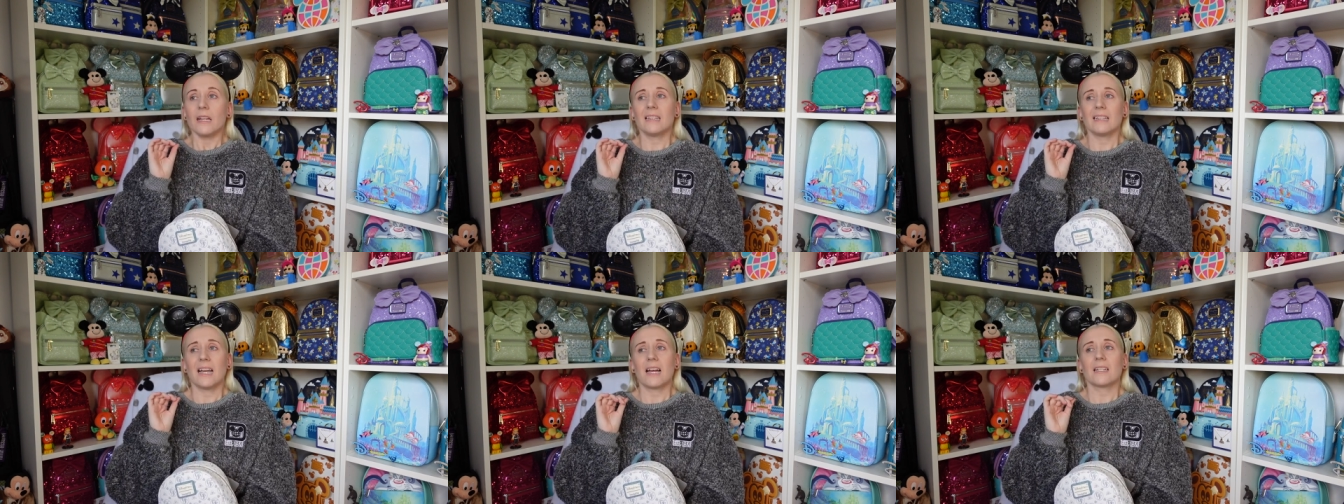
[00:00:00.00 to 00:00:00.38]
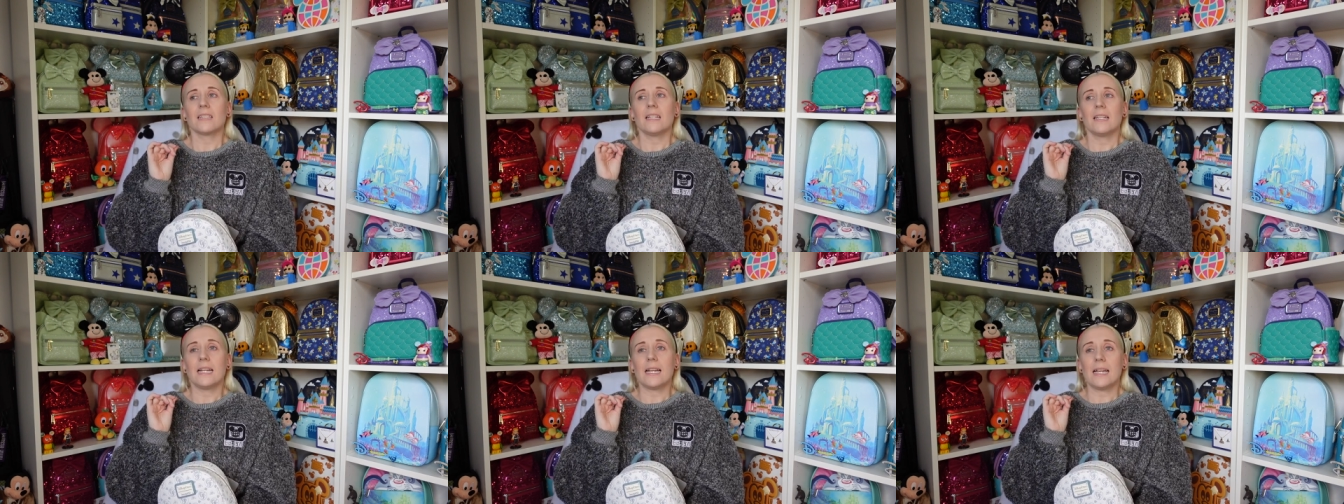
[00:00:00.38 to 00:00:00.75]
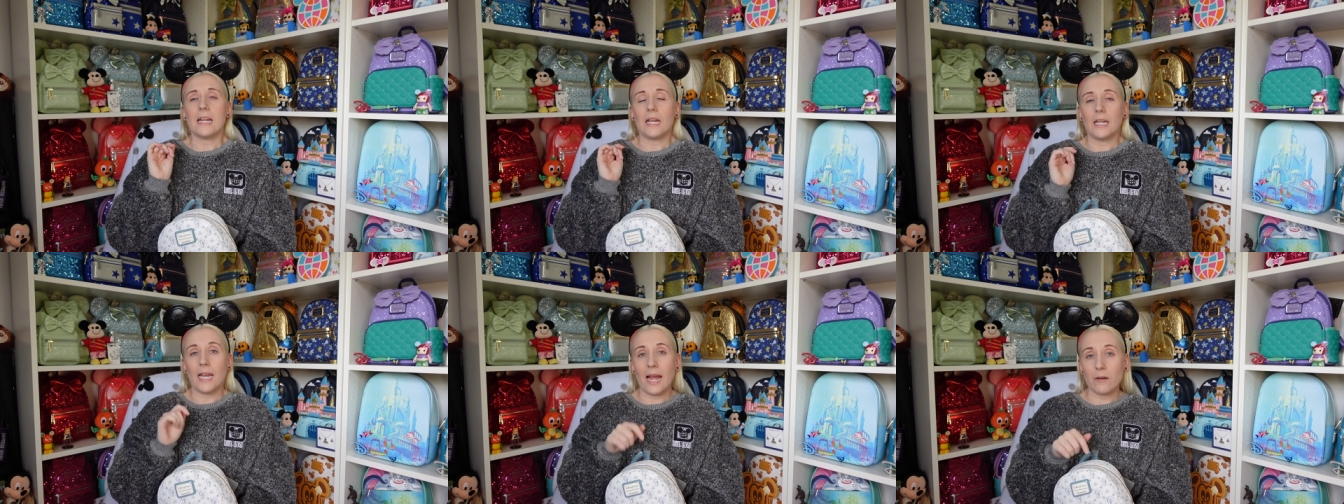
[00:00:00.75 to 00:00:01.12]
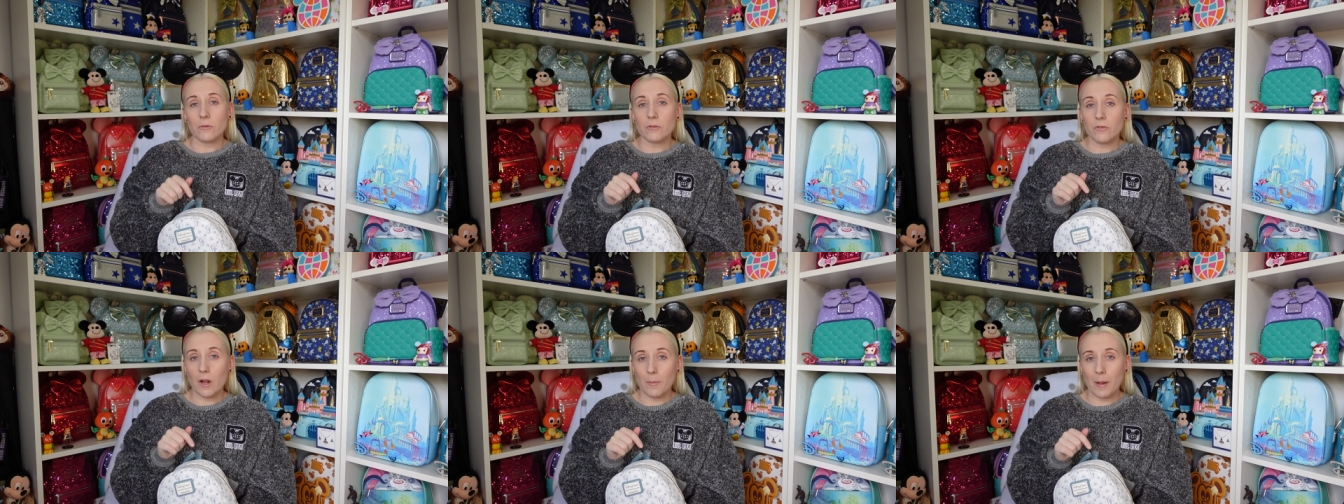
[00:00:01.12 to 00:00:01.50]
that the
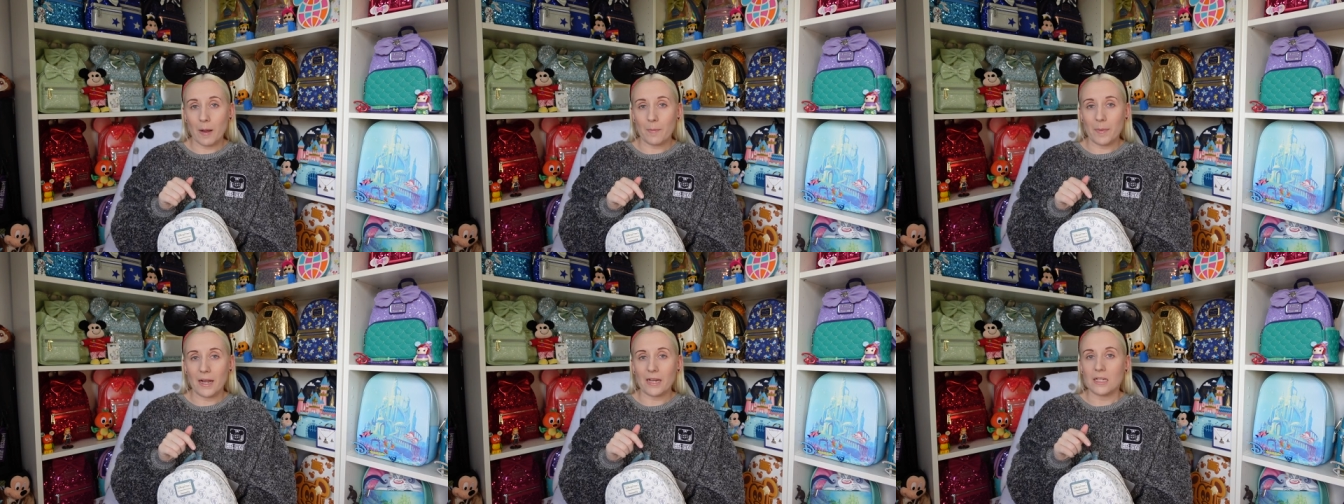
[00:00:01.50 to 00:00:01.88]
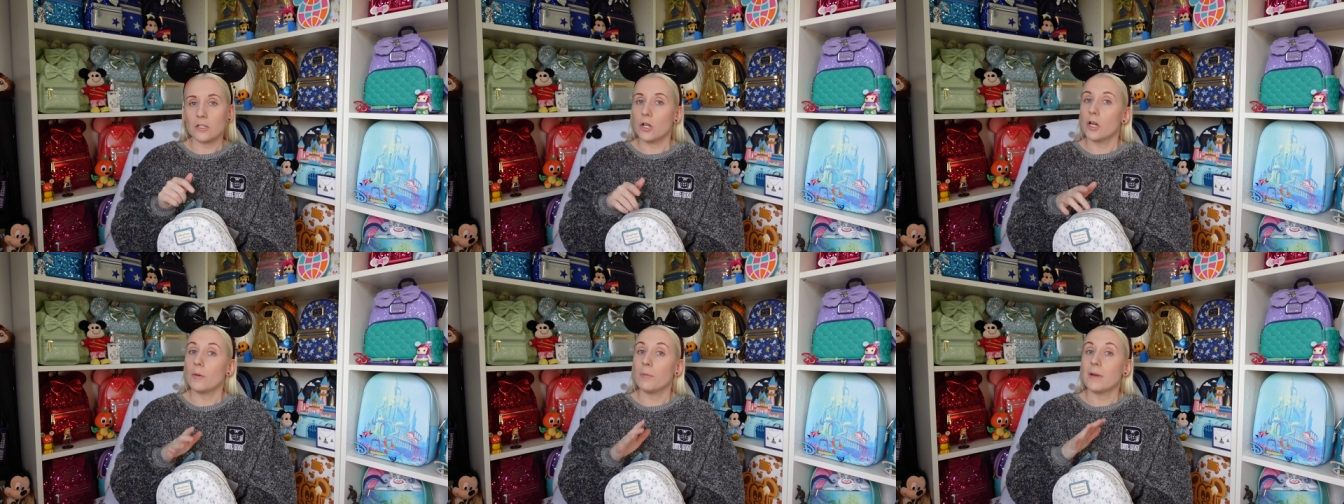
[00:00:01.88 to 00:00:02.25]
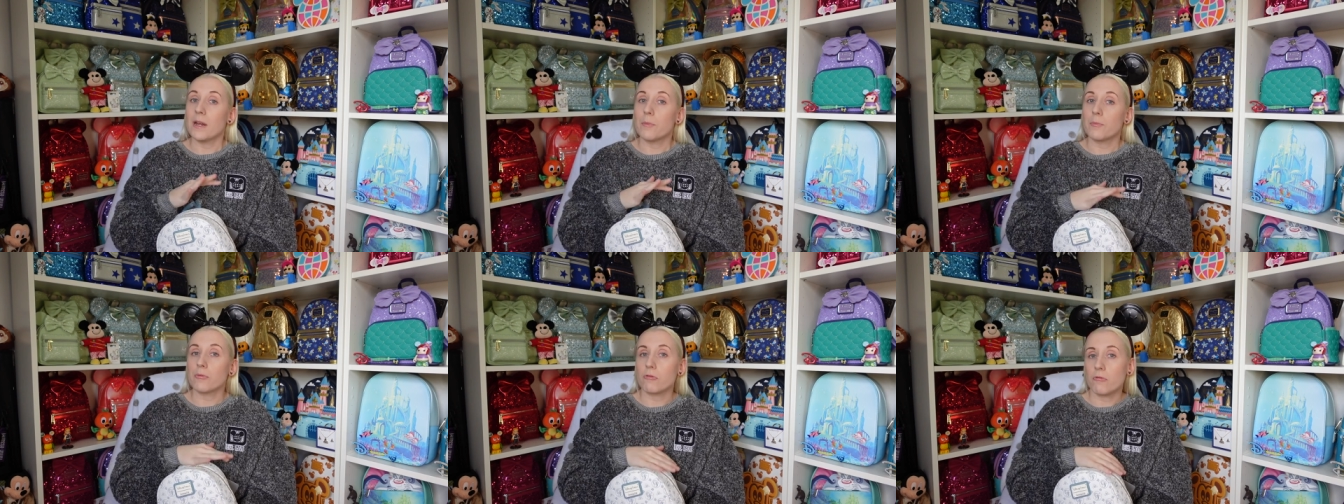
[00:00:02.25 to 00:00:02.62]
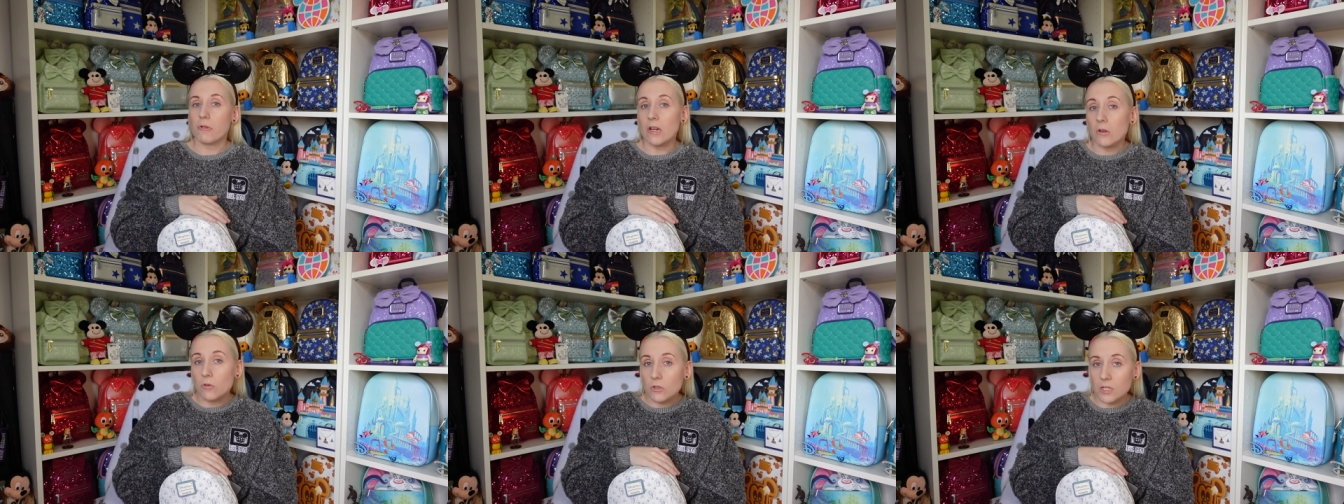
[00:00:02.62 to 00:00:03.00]
Loungefly backpack is going to be a
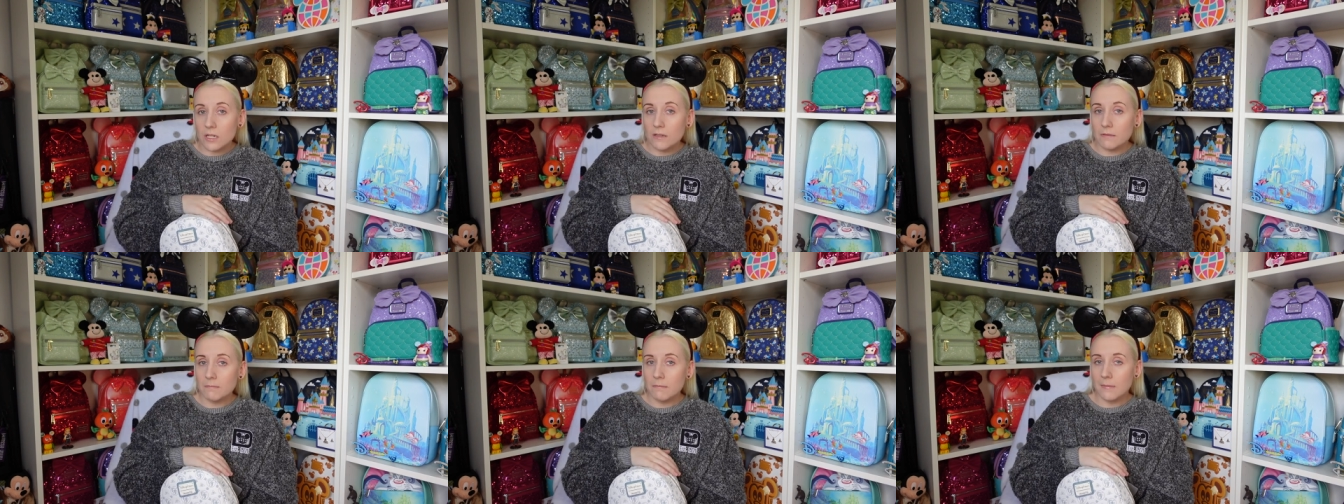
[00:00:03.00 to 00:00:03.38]
pre-order.